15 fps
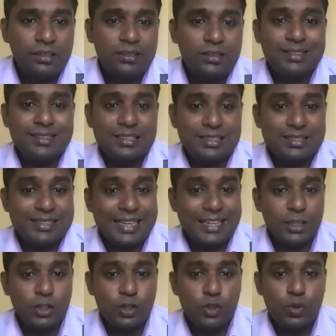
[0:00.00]
This
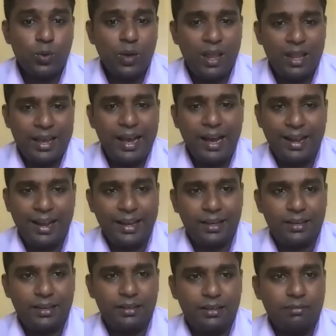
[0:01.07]
sexual hair,
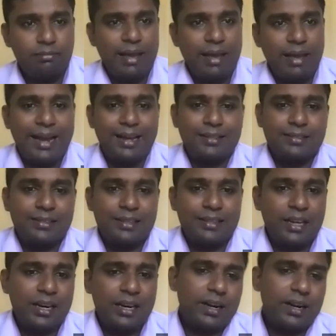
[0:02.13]
like
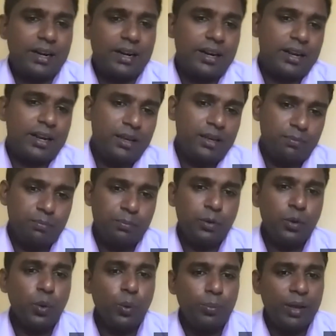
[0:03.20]
axillary
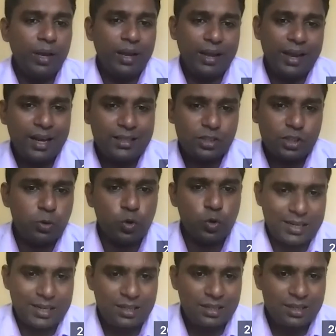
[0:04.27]
pubic hair
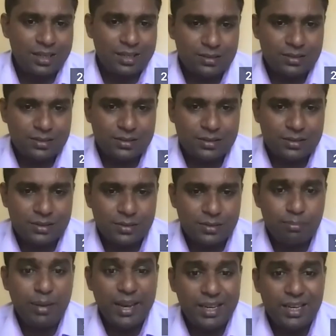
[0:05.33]
distribution,
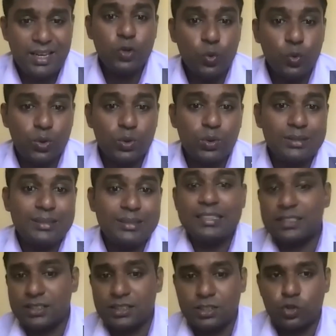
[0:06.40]
it's
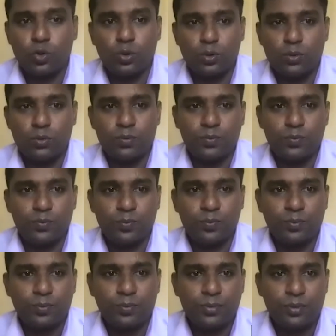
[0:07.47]
mainly due to
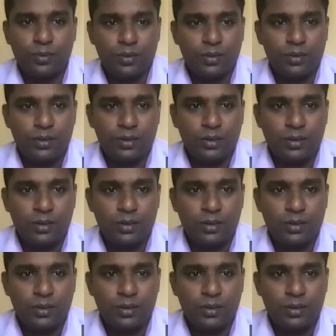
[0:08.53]
testosterone.